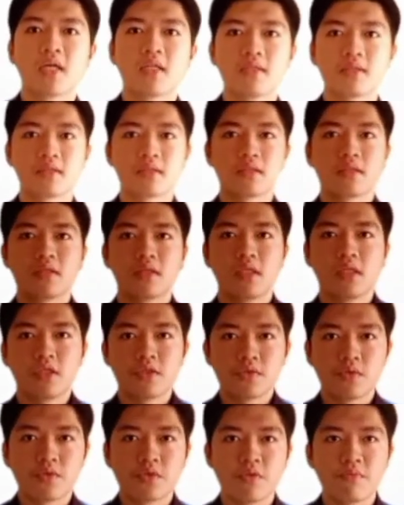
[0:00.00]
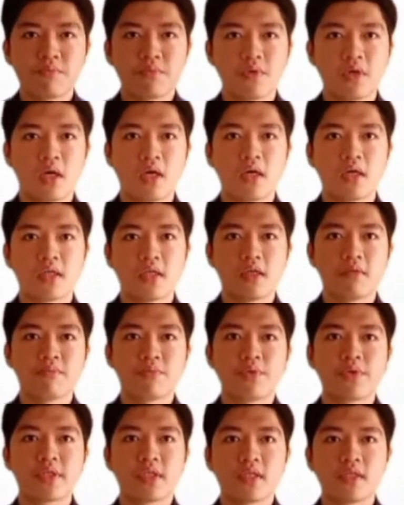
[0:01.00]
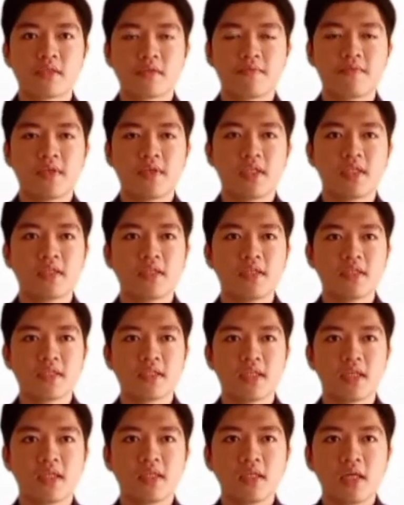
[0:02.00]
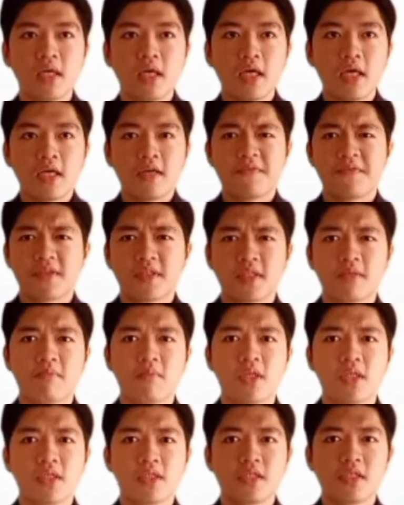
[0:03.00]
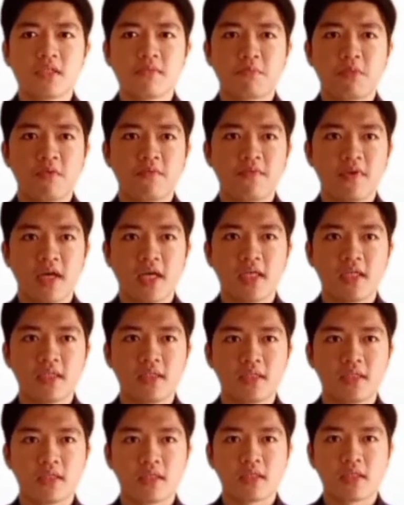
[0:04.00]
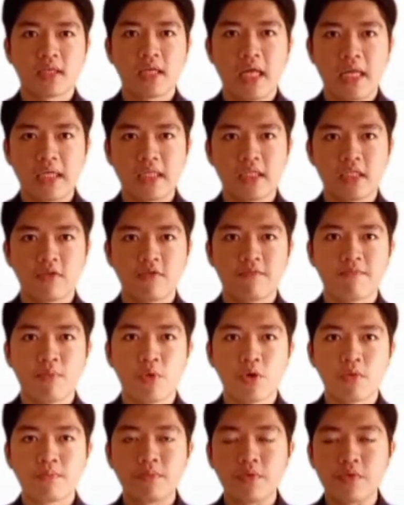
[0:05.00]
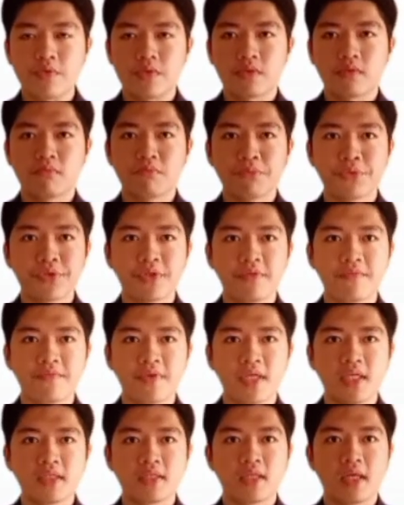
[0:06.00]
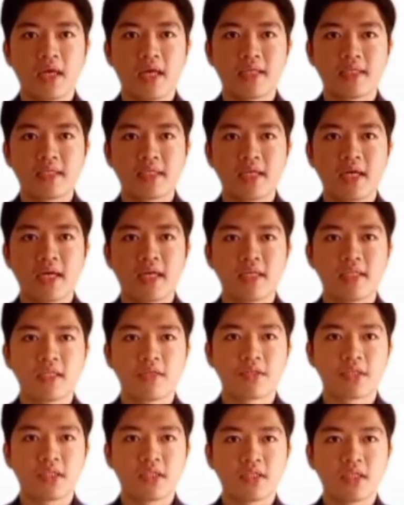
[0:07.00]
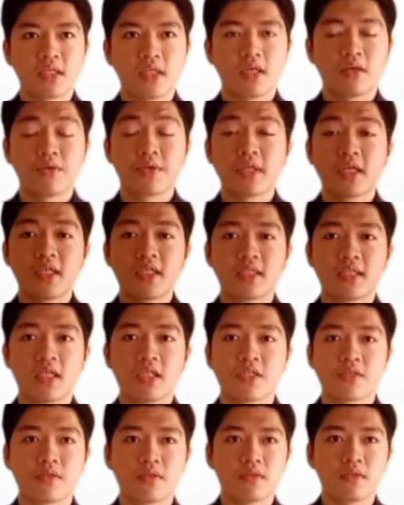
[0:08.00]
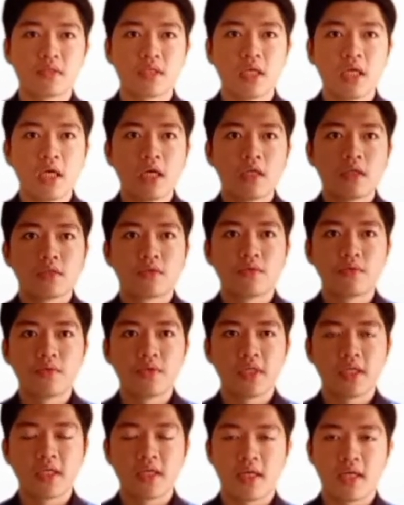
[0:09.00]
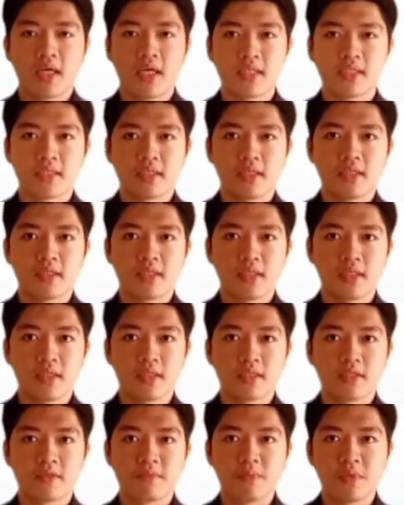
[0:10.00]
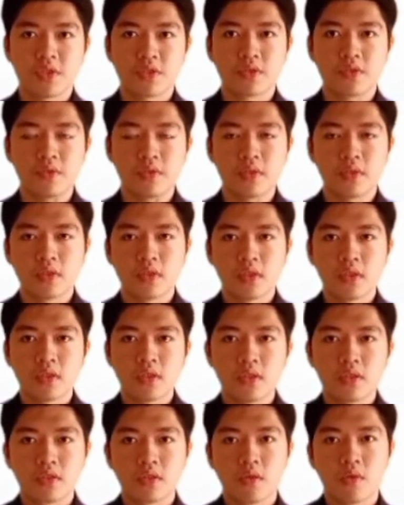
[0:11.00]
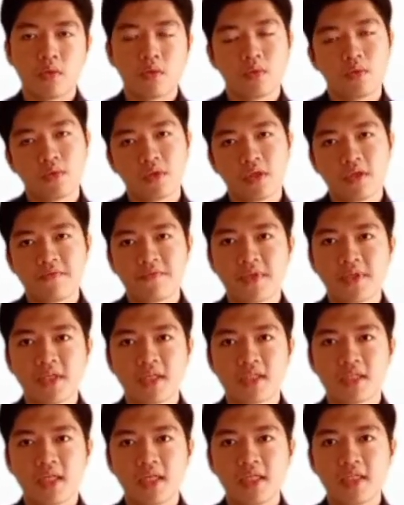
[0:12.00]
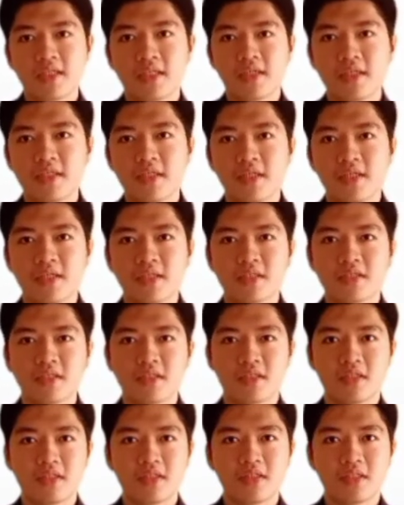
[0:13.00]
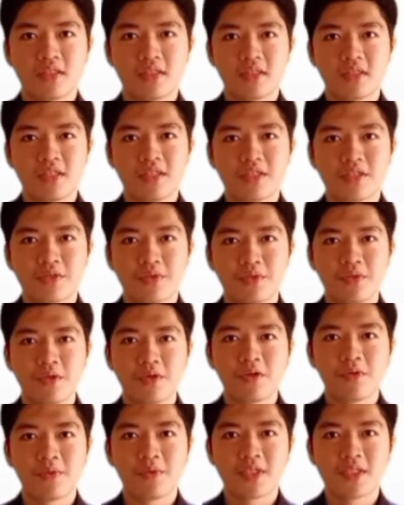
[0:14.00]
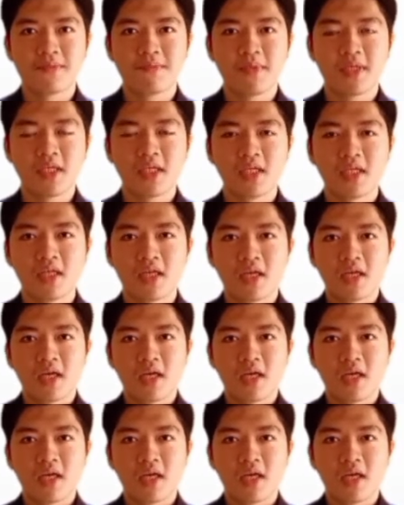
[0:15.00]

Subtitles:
that, it is also the importance of leaders that effective leaders provide clarity of purpose, motivate and guide the organizations to realize its mission. So if there is a leader, there should always be